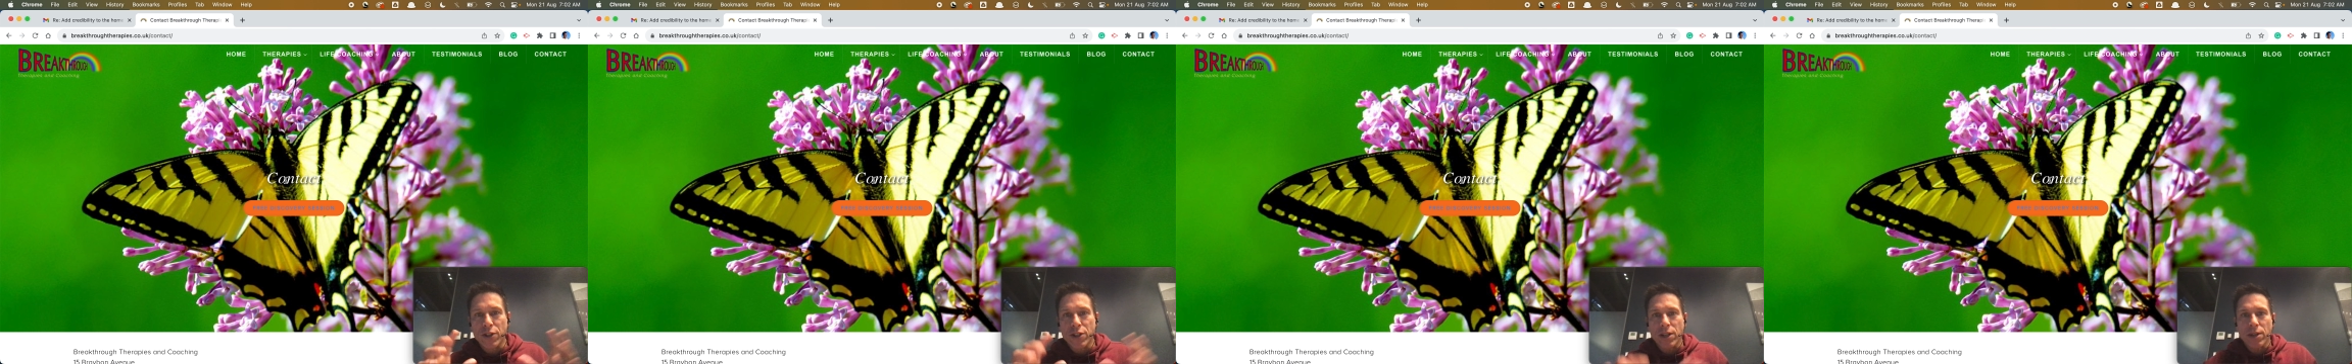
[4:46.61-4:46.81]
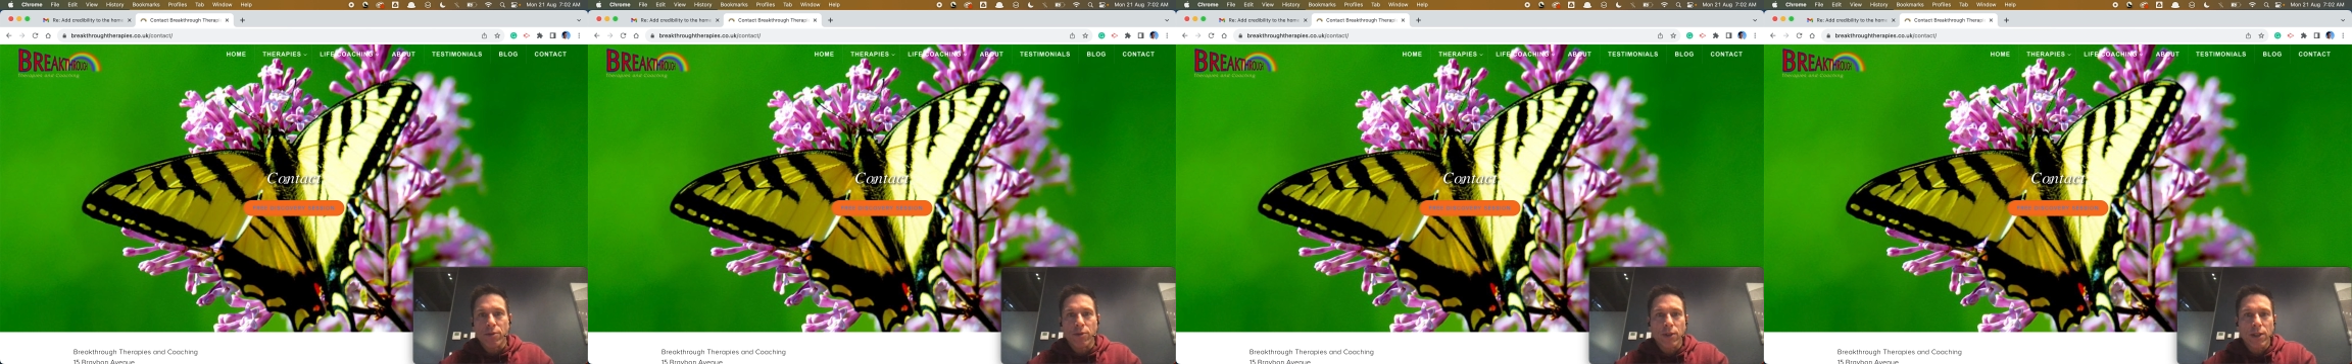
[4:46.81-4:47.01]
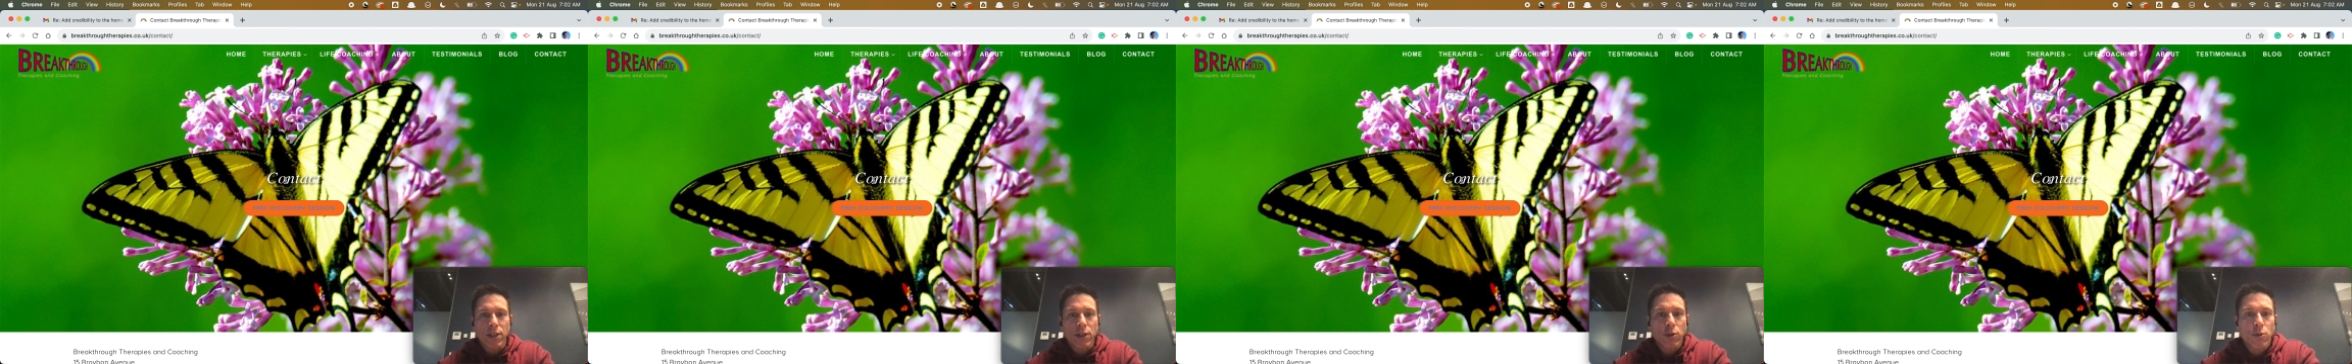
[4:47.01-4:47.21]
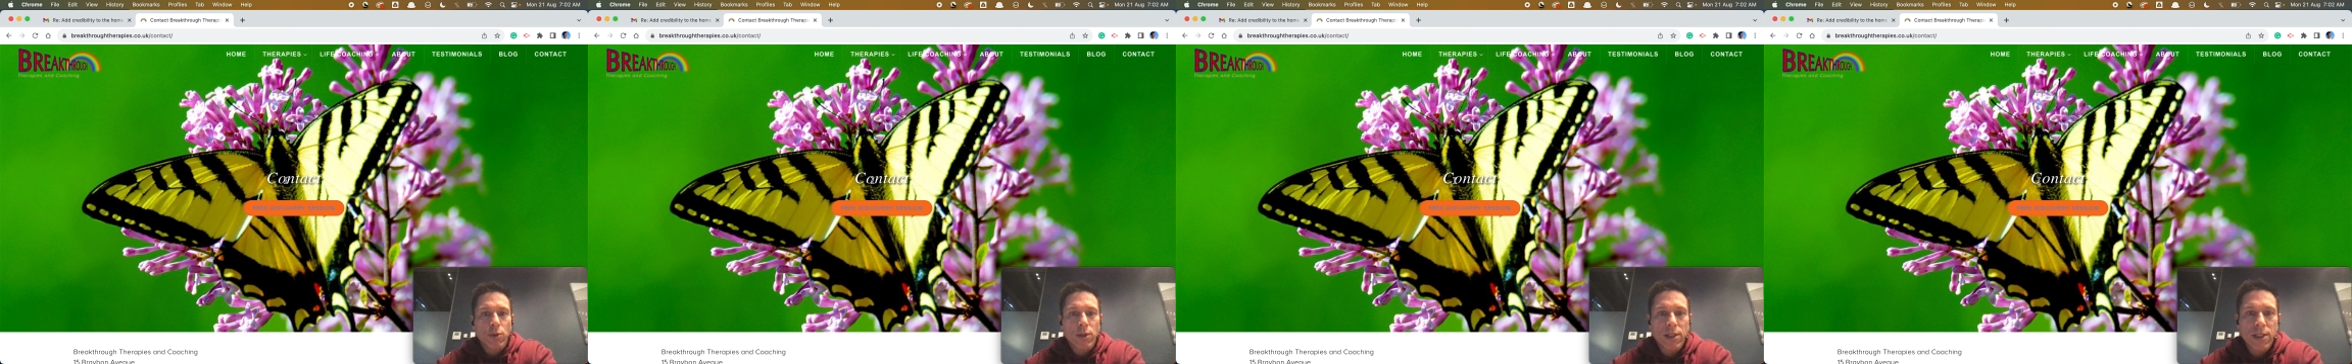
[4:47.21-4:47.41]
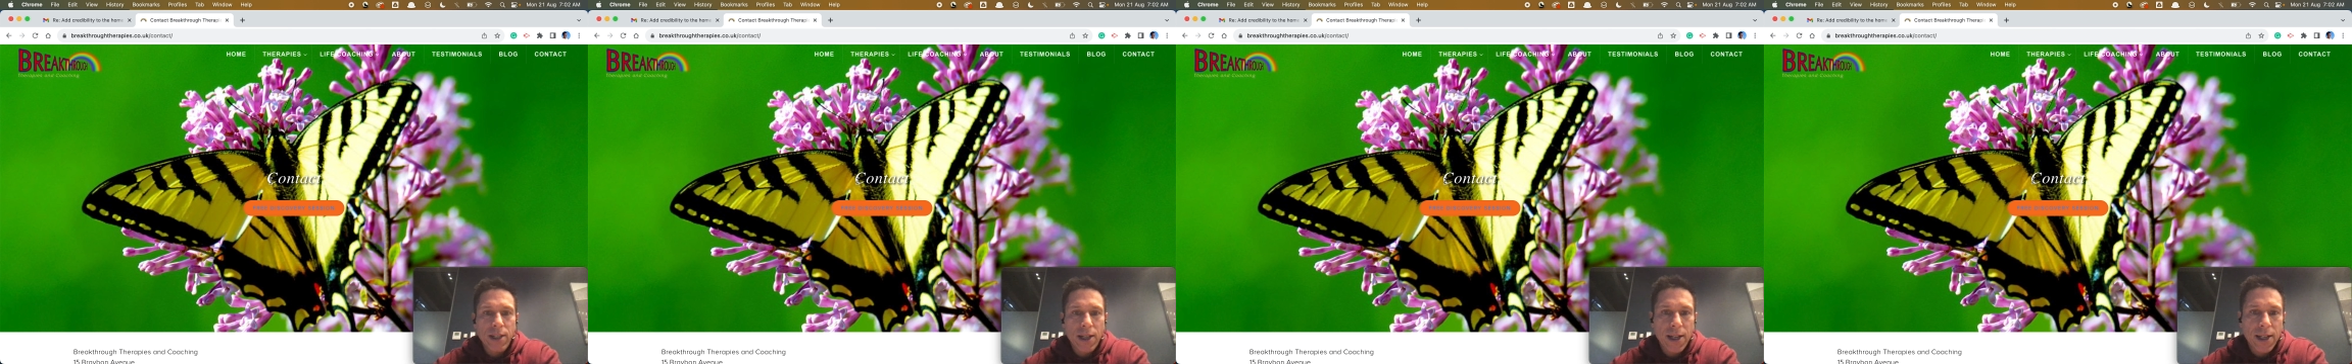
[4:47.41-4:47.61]
general
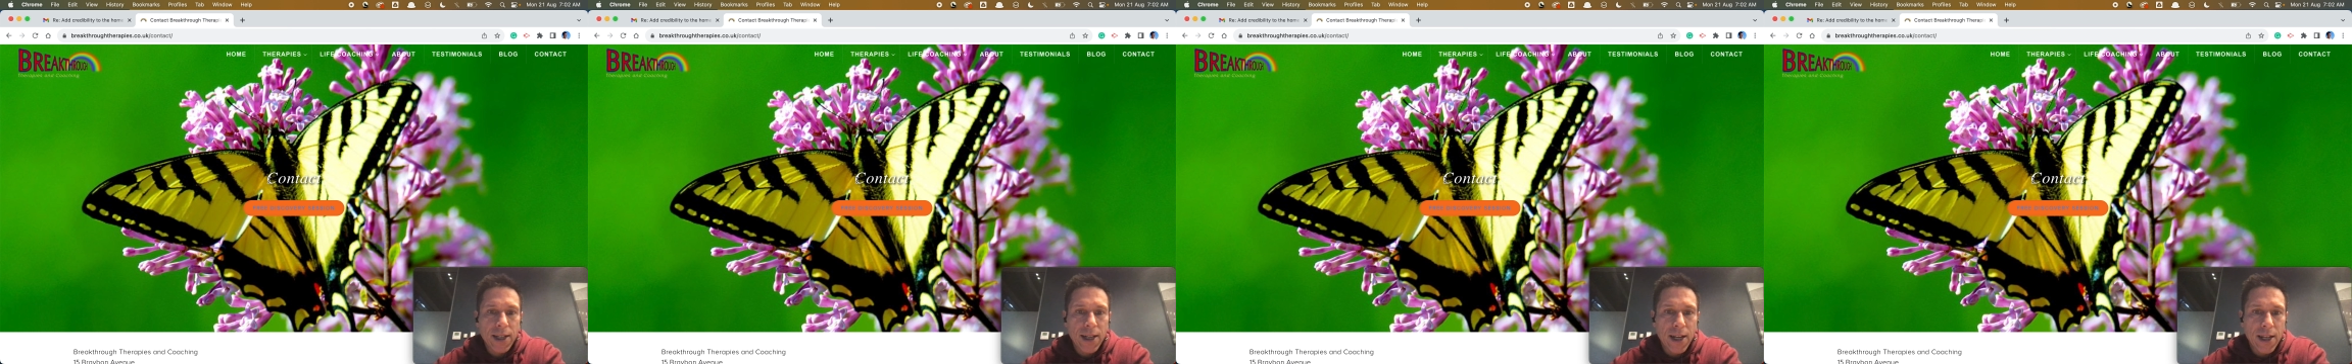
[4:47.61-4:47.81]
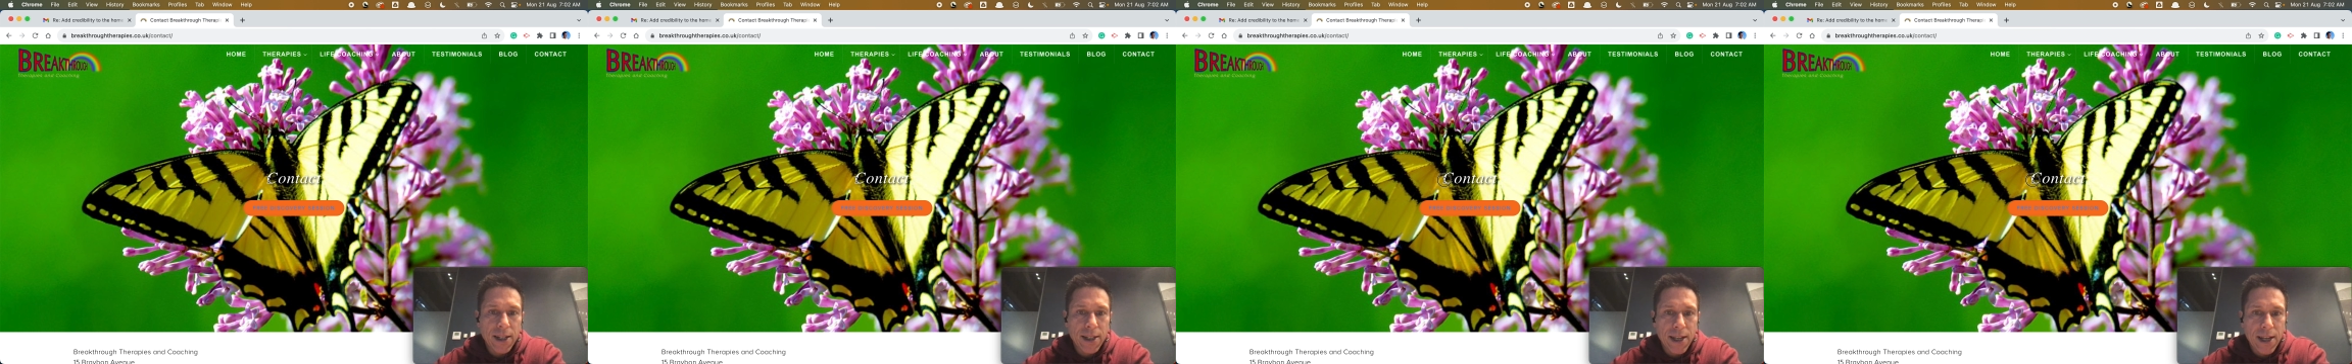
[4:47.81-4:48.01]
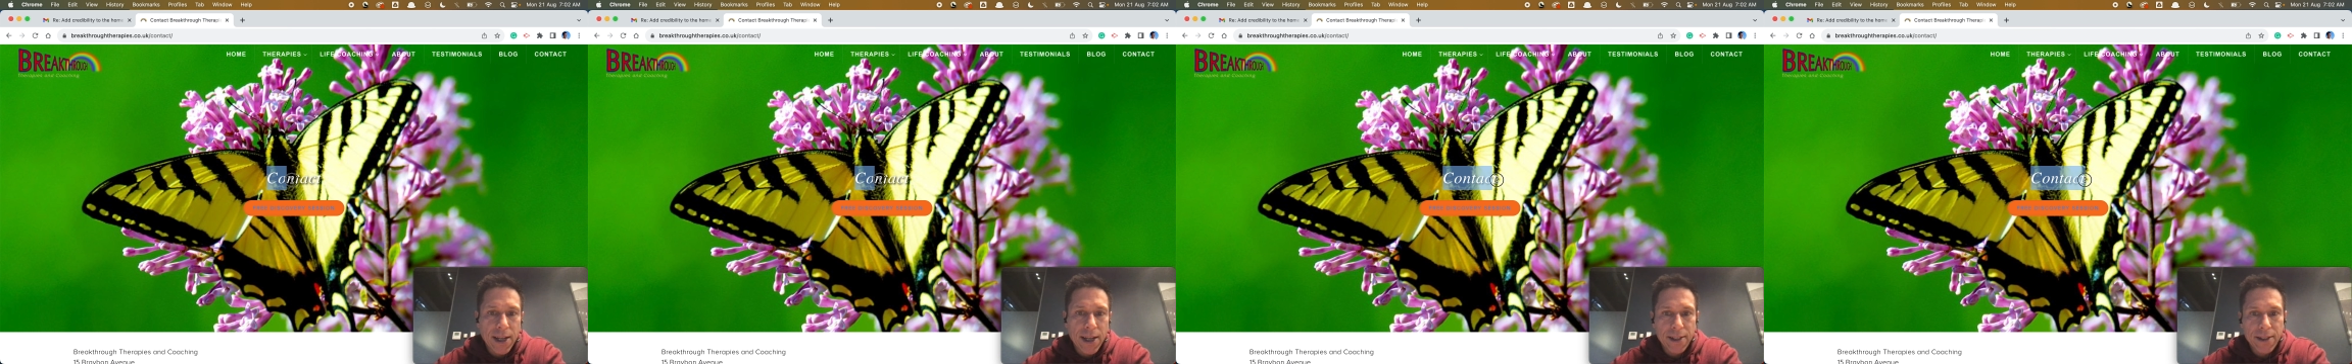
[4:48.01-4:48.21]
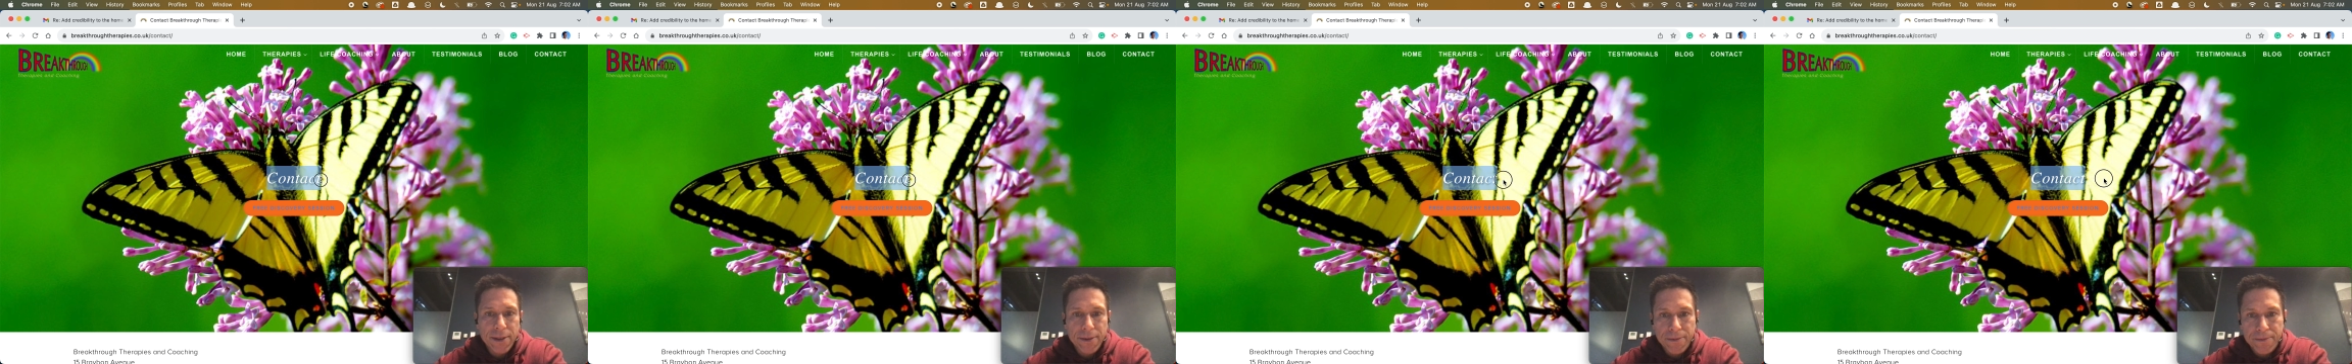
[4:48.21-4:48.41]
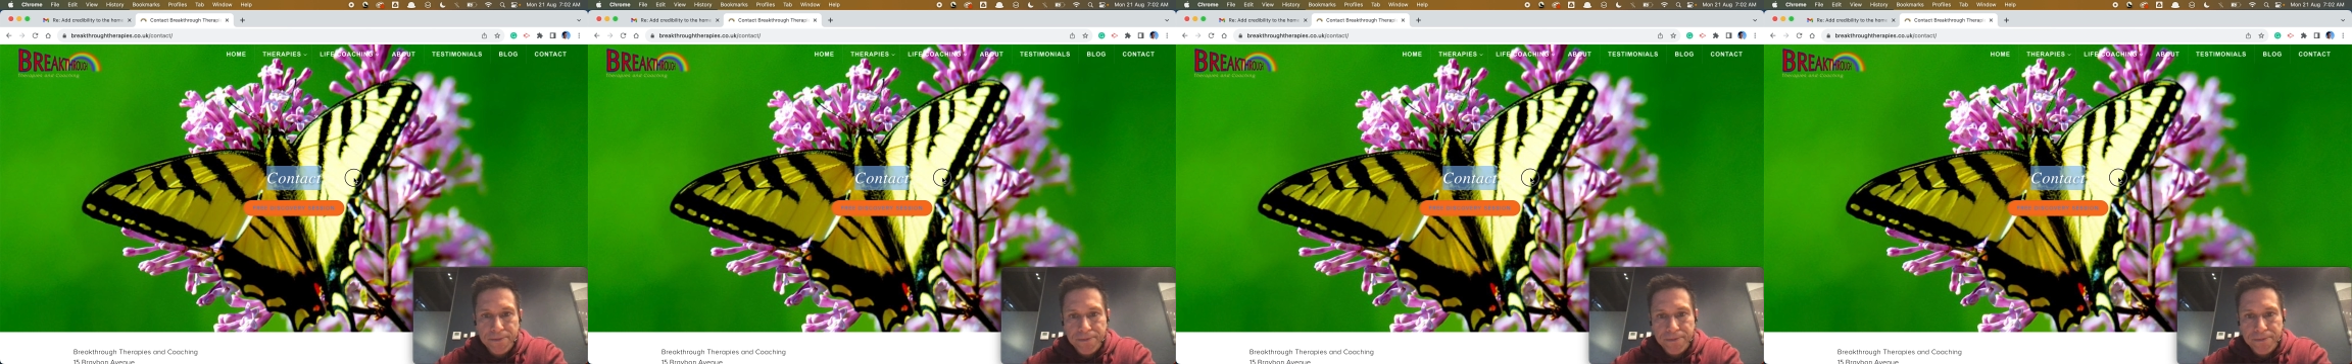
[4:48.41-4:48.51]
inquiries kind of contact,